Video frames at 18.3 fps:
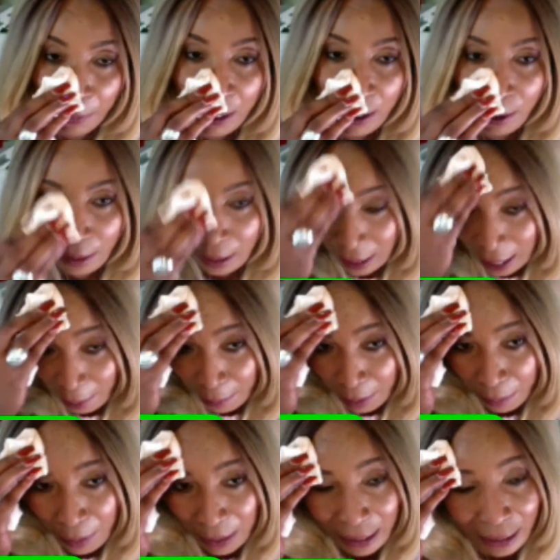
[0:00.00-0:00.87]
me
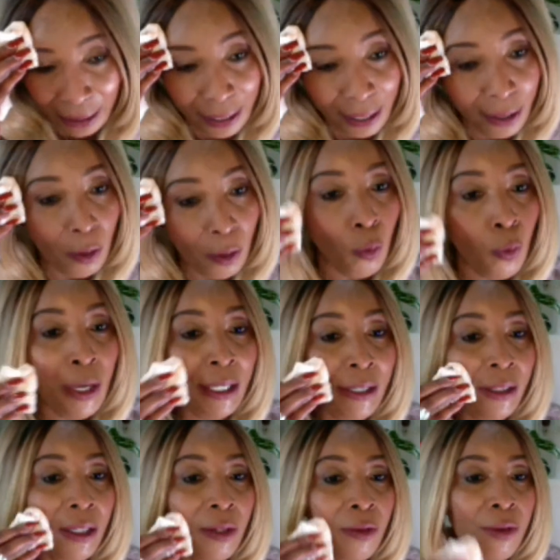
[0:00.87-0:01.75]
be clear
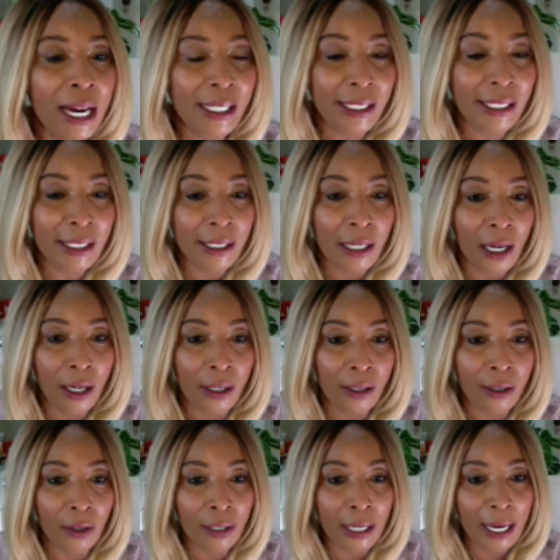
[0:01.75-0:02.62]
with the retinol,
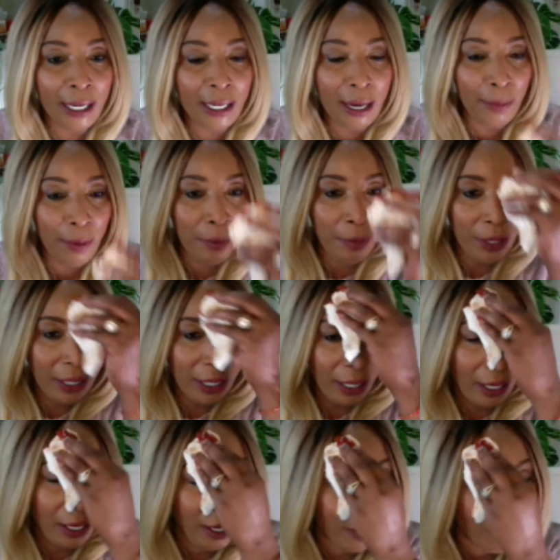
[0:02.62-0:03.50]
okay? Let me be
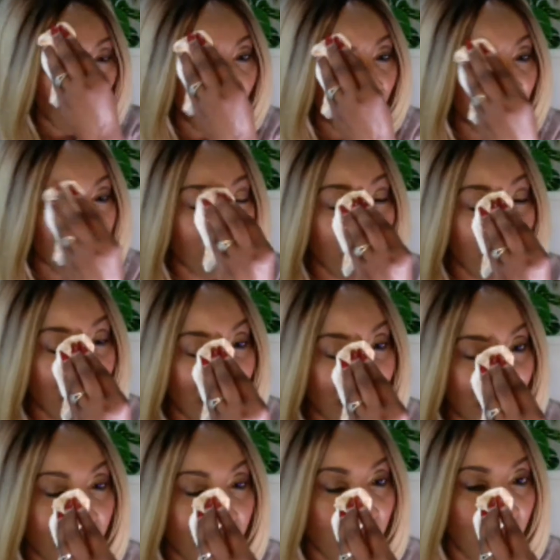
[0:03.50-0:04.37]
clear with the
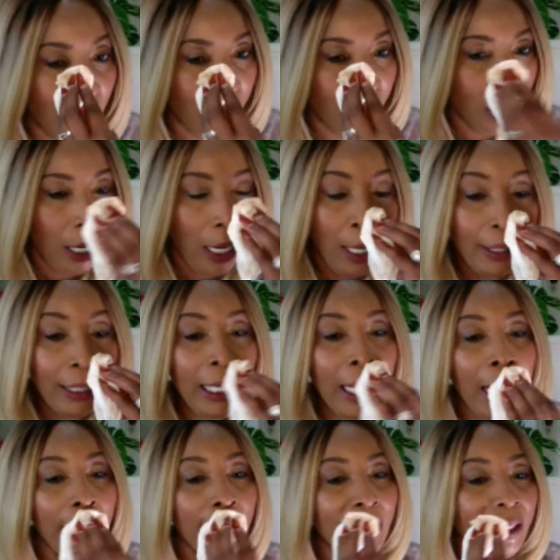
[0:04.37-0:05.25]
retinol. The
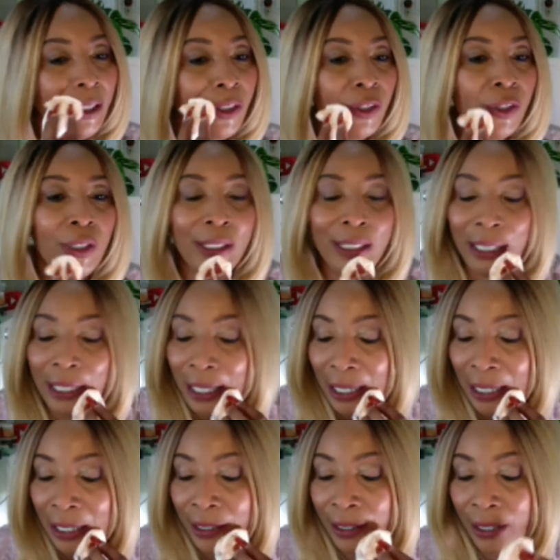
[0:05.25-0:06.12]
honest truth
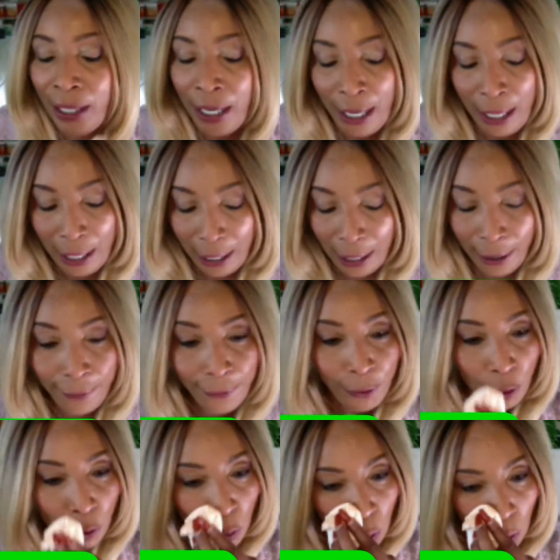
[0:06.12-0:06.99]
is, if
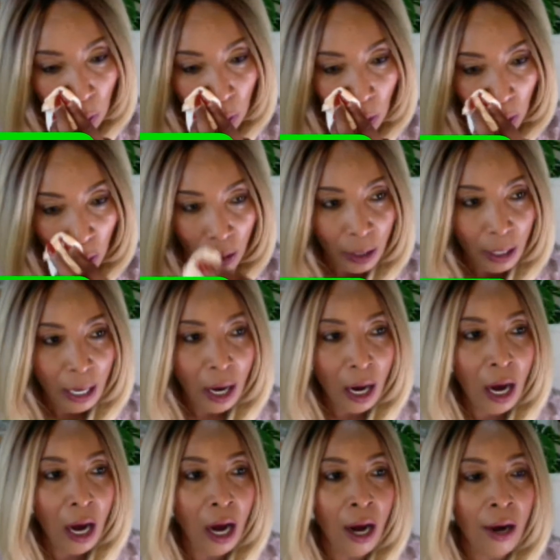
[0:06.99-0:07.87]
you
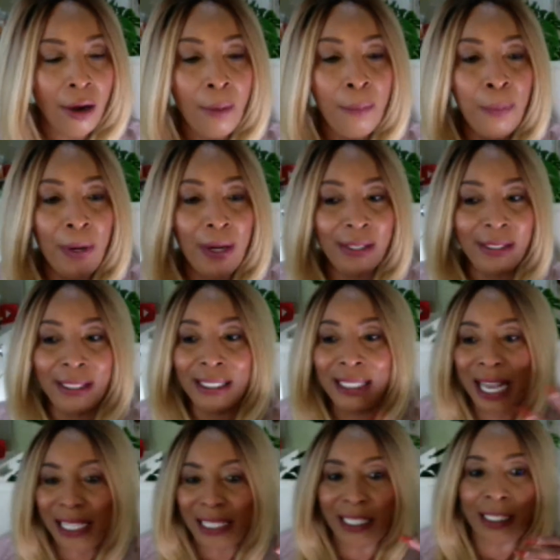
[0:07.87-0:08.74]
are a person
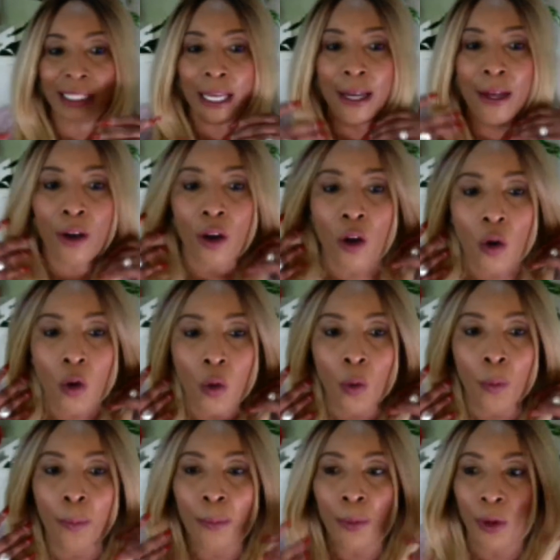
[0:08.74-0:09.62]
that stay
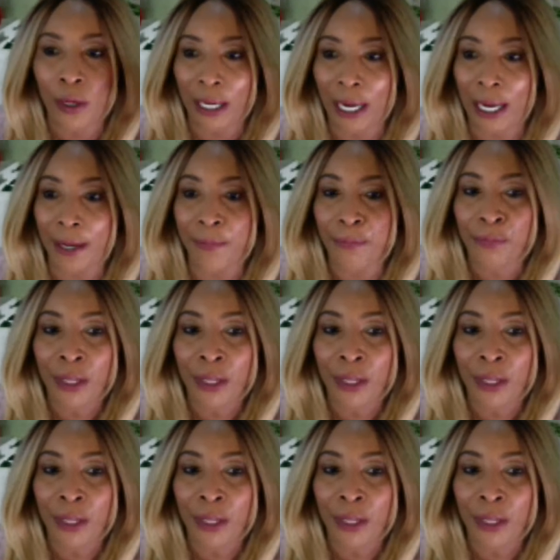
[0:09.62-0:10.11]
home, okay?